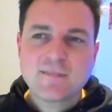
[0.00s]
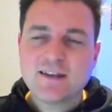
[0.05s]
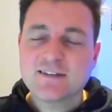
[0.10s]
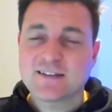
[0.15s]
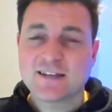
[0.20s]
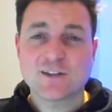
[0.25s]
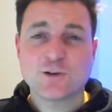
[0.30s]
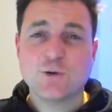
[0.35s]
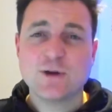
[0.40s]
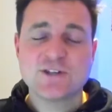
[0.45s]

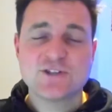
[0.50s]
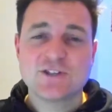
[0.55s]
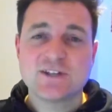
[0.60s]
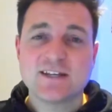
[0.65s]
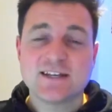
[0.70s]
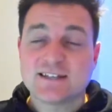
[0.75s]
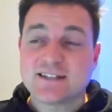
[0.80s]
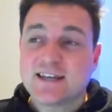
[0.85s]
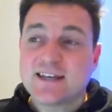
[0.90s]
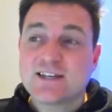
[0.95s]
So the question
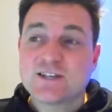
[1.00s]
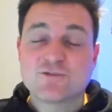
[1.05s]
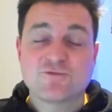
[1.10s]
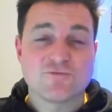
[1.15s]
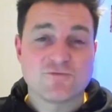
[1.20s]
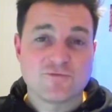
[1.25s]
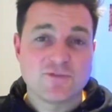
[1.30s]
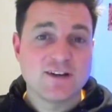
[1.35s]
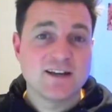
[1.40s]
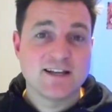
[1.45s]

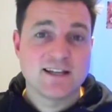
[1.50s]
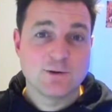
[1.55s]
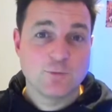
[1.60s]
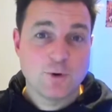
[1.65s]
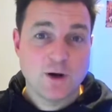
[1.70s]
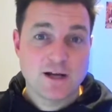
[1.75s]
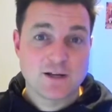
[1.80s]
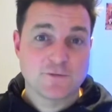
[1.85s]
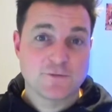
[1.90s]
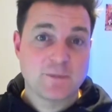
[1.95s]
is really
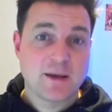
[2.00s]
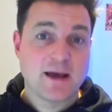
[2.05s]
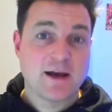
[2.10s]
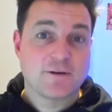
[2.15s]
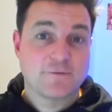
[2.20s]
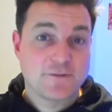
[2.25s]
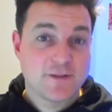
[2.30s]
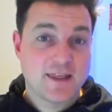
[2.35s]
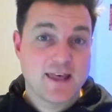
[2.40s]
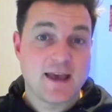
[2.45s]
word of
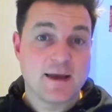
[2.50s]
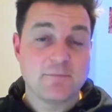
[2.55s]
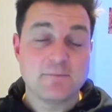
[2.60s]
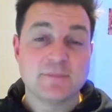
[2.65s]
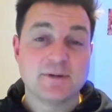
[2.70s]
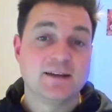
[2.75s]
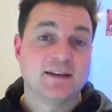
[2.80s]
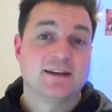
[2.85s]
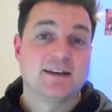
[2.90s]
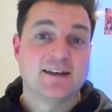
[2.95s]
mouth for
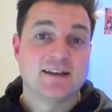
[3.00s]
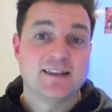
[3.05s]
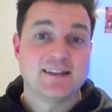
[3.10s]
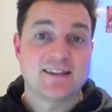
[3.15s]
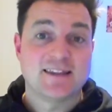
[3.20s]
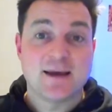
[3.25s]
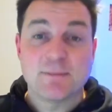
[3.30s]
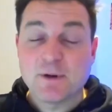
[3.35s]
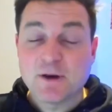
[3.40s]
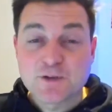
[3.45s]
them
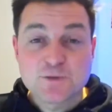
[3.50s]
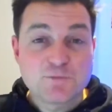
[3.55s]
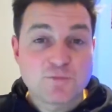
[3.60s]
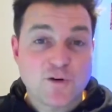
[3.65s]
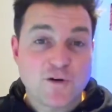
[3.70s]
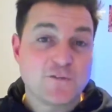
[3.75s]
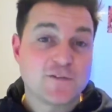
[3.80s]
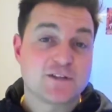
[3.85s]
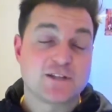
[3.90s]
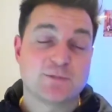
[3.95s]
their most
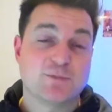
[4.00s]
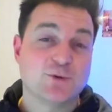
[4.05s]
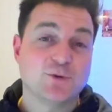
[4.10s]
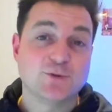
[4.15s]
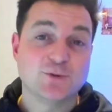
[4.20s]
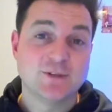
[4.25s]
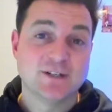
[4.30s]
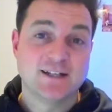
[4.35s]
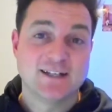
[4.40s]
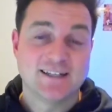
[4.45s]

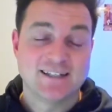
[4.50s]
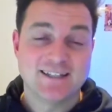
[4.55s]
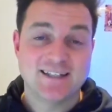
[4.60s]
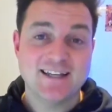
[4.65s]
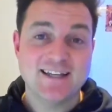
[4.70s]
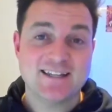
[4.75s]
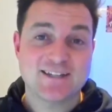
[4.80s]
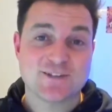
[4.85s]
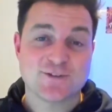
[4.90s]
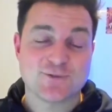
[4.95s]
profitable
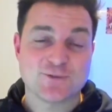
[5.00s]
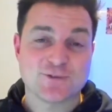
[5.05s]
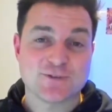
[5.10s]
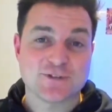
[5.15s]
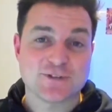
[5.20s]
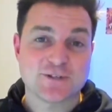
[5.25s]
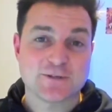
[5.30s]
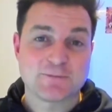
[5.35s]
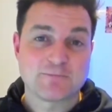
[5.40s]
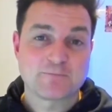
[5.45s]
lead
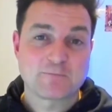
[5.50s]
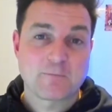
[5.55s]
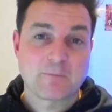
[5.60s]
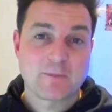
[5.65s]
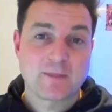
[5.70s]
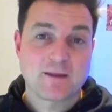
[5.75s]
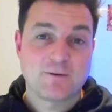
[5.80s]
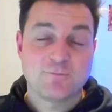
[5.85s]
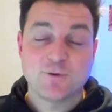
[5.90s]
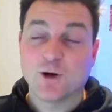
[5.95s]
source?
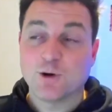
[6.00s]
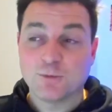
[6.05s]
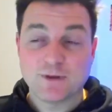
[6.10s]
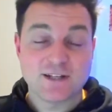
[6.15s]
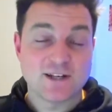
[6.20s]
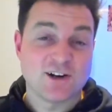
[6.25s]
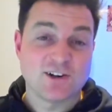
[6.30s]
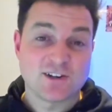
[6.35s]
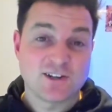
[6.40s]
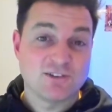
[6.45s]
Well,
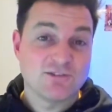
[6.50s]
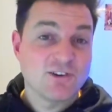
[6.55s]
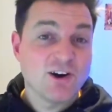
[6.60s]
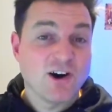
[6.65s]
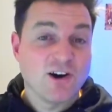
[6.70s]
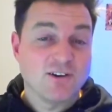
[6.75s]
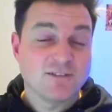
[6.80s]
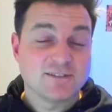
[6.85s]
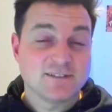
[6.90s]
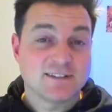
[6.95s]
we'd argue
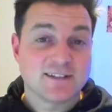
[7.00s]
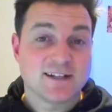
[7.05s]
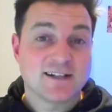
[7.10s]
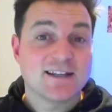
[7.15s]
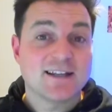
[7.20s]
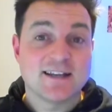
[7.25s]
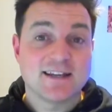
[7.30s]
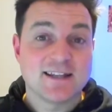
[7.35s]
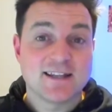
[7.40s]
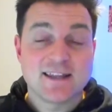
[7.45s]
not.
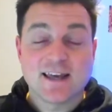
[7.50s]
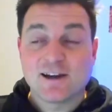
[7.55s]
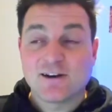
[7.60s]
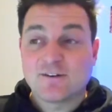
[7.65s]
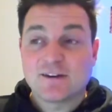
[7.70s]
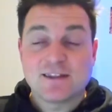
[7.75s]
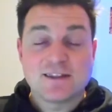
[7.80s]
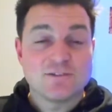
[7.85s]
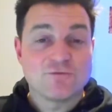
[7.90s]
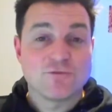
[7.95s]
Clearly,
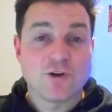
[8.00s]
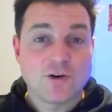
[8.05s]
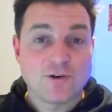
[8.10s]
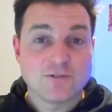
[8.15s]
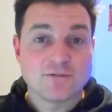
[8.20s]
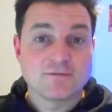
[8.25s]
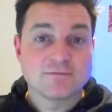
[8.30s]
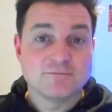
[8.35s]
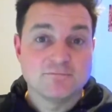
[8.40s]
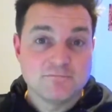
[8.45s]
they're in the
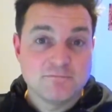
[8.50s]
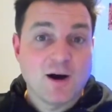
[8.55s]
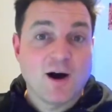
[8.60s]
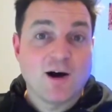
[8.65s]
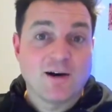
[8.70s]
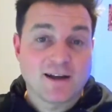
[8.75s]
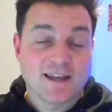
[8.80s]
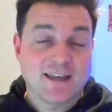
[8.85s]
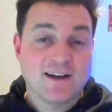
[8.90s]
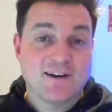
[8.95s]
wrong
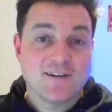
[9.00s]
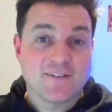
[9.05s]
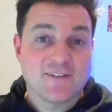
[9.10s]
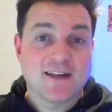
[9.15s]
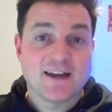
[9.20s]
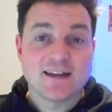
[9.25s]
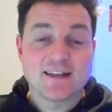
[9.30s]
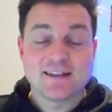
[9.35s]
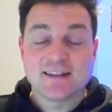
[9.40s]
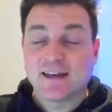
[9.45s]
market, aren't
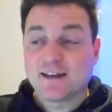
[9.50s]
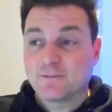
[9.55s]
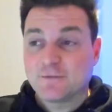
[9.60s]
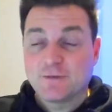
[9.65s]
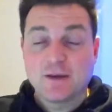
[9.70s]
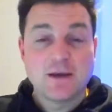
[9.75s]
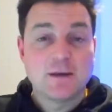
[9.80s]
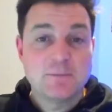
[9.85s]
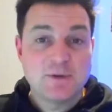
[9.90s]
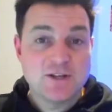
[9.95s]
they? And
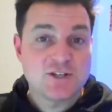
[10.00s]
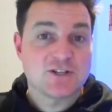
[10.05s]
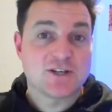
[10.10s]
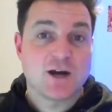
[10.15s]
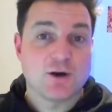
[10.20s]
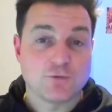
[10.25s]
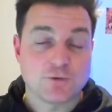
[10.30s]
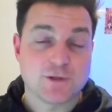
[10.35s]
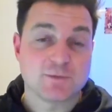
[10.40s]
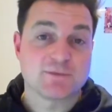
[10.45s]
they've
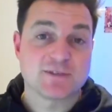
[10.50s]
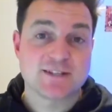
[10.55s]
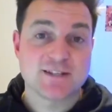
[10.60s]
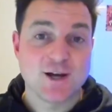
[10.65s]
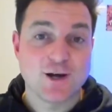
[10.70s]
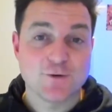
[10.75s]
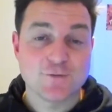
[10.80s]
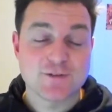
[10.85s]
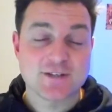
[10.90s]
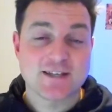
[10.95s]
pigeonholed
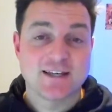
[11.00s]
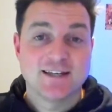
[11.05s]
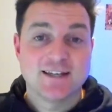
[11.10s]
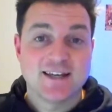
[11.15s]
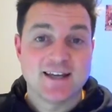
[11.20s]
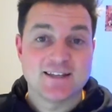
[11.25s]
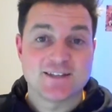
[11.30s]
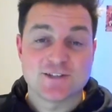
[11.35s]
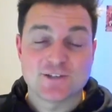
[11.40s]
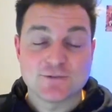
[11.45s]
themselves
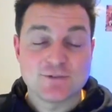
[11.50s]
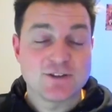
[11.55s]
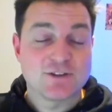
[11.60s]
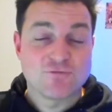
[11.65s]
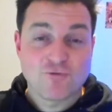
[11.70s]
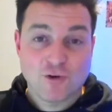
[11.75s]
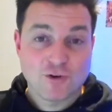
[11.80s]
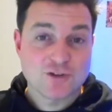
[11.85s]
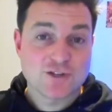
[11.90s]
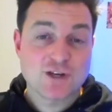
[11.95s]
into doing
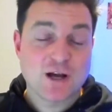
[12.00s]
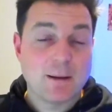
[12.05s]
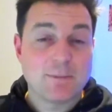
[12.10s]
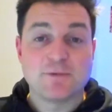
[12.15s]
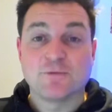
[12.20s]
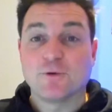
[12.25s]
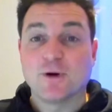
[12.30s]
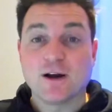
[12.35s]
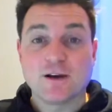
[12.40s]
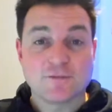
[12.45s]
the wrong type
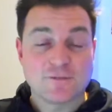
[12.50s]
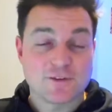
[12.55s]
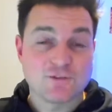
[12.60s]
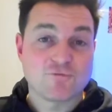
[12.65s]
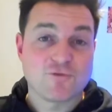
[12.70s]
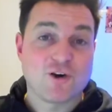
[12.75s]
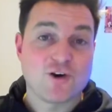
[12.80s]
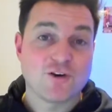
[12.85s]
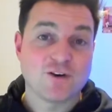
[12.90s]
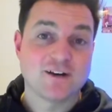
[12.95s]
of work for the
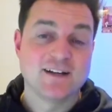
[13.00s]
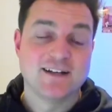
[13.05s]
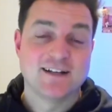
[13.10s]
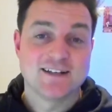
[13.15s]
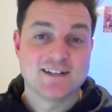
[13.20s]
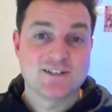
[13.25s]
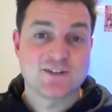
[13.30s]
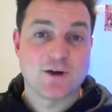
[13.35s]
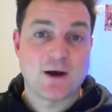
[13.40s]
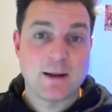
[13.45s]
wrong
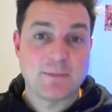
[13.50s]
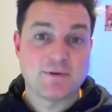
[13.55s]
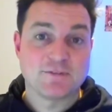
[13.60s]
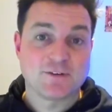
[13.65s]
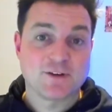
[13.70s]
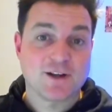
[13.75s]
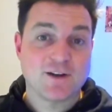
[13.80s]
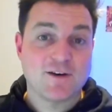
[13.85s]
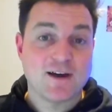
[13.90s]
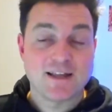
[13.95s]
type
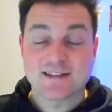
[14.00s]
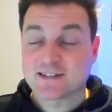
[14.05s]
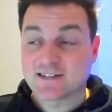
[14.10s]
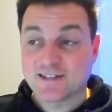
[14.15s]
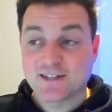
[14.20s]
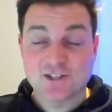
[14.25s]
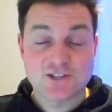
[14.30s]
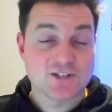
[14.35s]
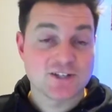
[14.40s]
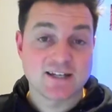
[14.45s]
of clients,
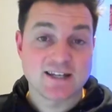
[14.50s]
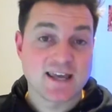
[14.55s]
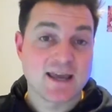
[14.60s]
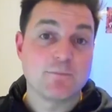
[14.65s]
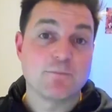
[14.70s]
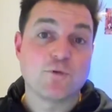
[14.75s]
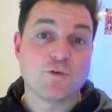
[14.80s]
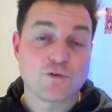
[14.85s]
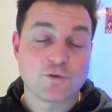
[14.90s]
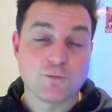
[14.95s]
and they're just going to
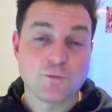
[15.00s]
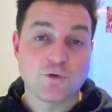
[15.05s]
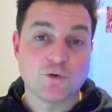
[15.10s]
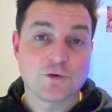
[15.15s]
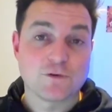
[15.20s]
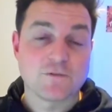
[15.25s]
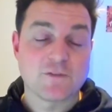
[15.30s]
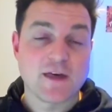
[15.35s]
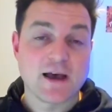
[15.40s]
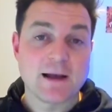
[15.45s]
get more and
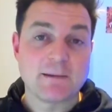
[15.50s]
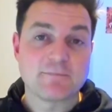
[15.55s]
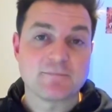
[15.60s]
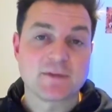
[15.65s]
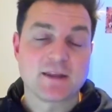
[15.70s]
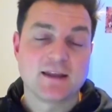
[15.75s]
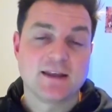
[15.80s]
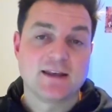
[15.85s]
more of that.